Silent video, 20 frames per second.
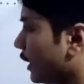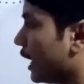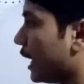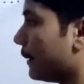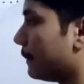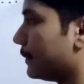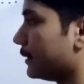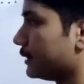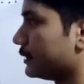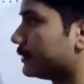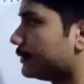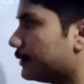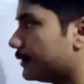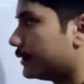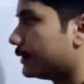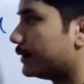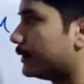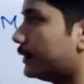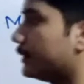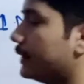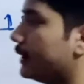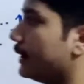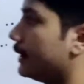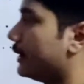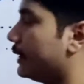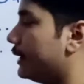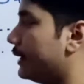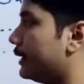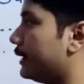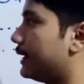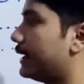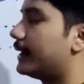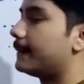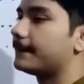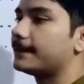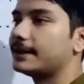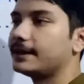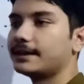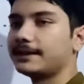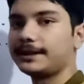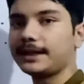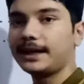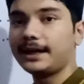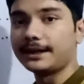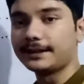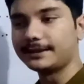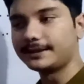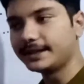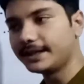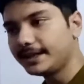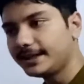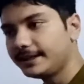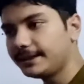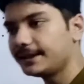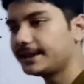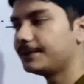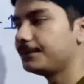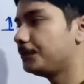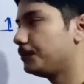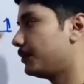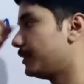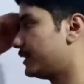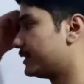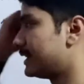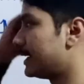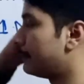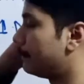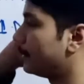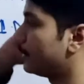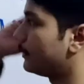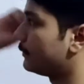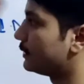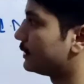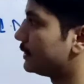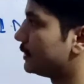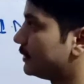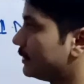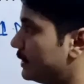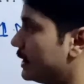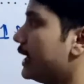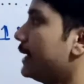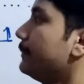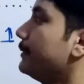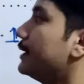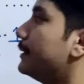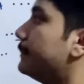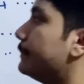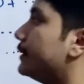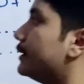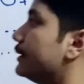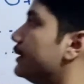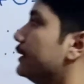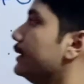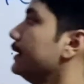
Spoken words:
happens? I'm gonna again give you example of the same number.